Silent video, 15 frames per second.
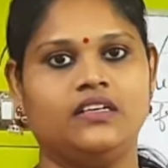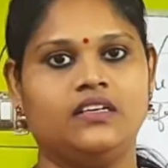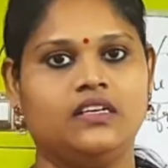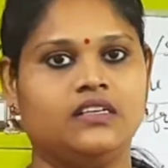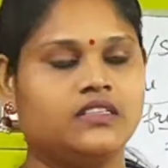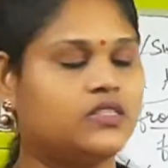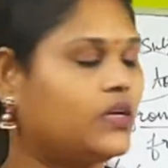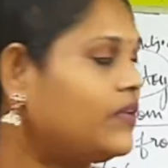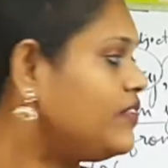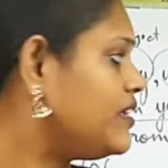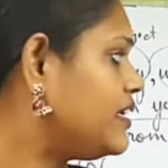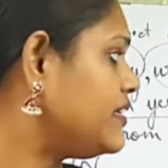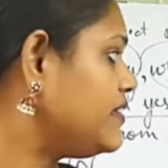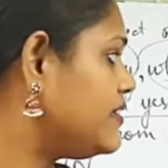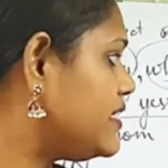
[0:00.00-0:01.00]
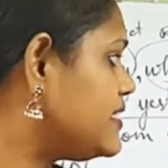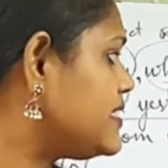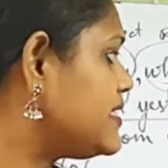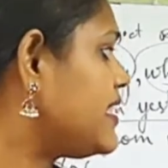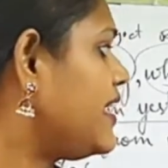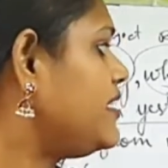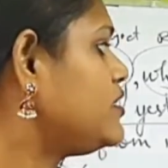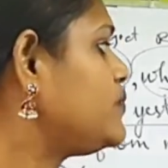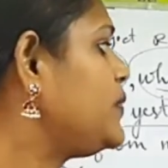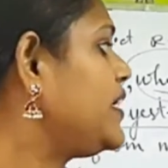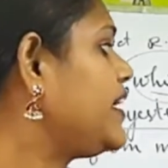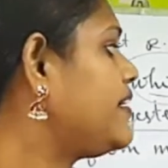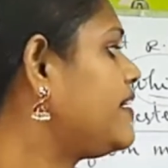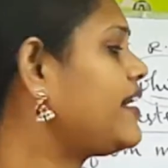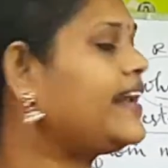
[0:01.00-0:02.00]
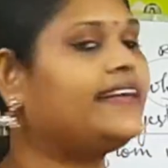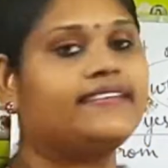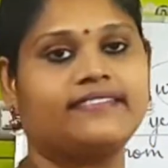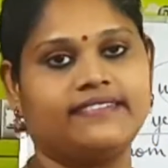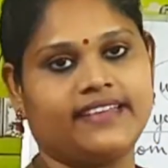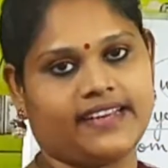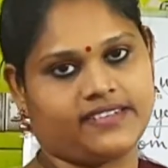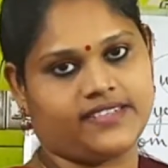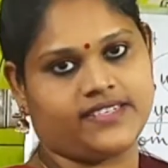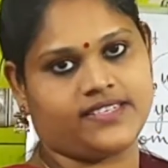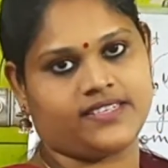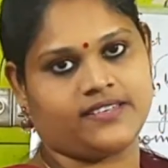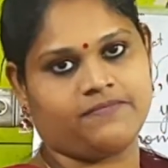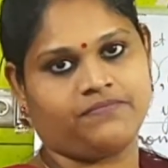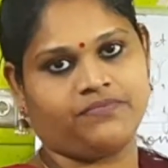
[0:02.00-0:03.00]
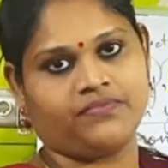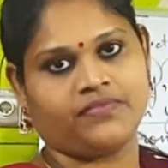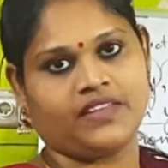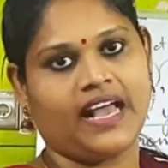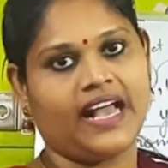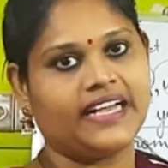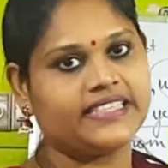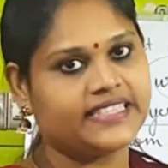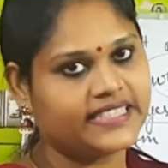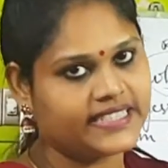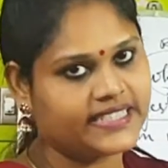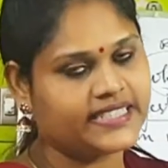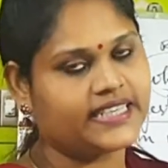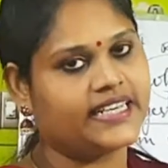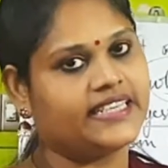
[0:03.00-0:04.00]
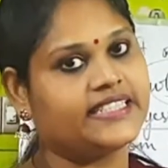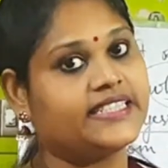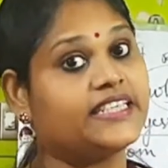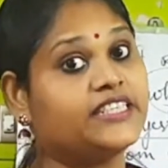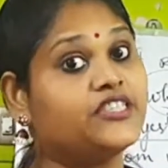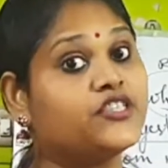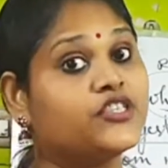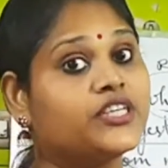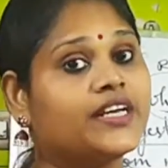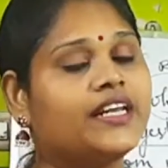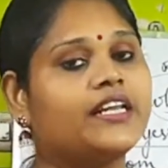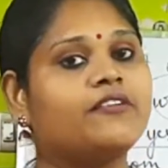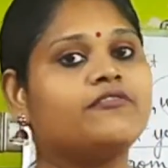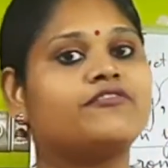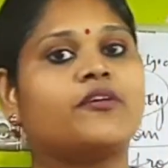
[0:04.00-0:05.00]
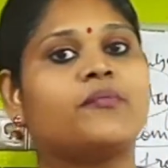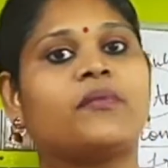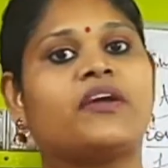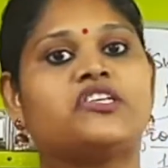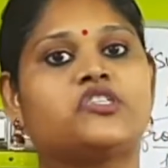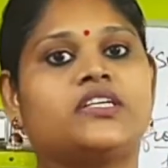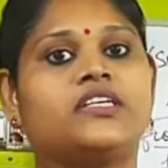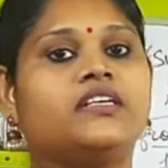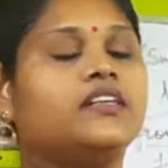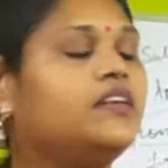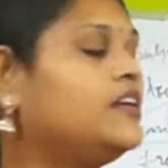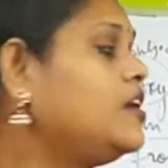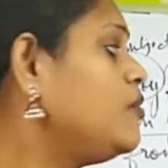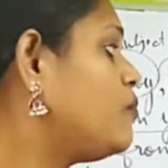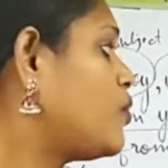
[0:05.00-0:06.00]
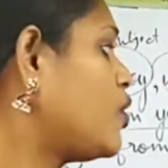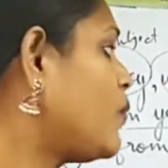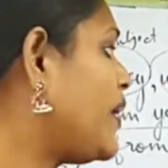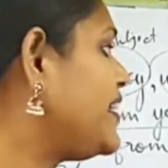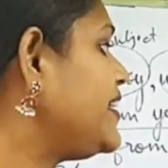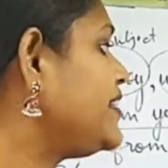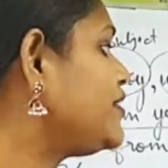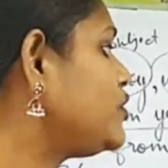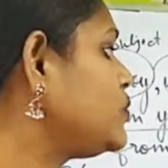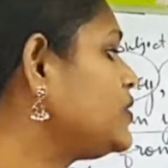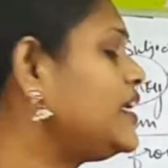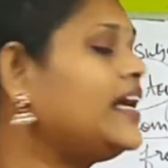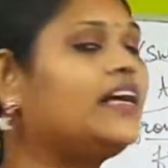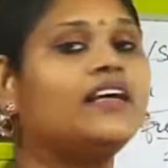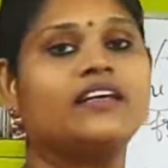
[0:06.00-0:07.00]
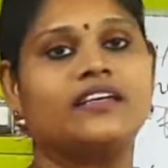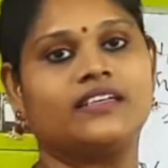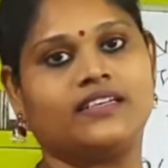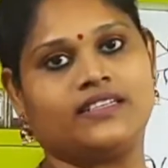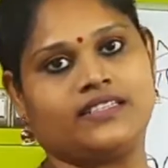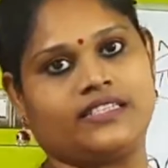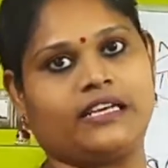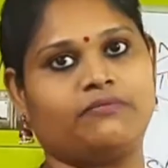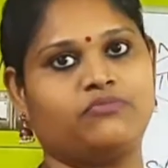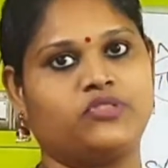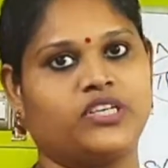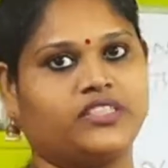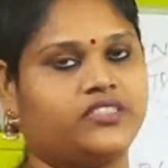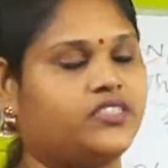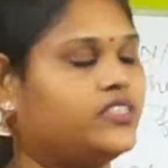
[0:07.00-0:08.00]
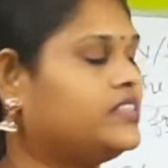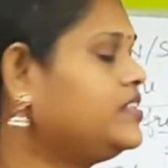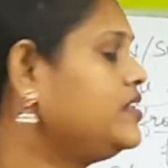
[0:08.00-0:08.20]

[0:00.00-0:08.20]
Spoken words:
So in this case we can write that as it is an essential information provided to the subject.